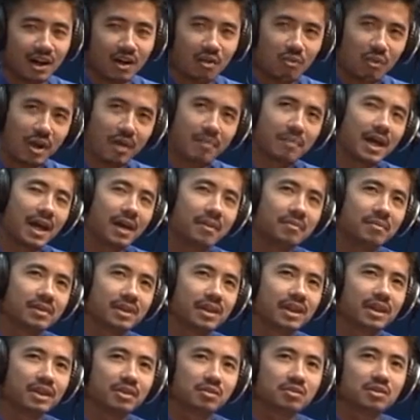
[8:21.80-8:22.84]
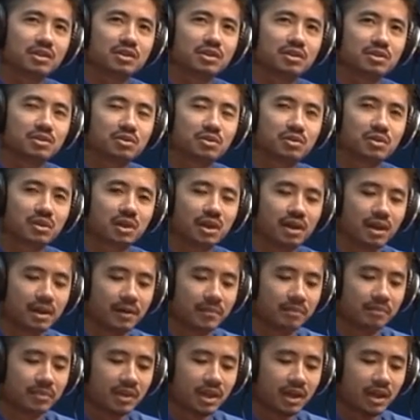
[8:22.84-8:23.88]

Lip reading: web app equals to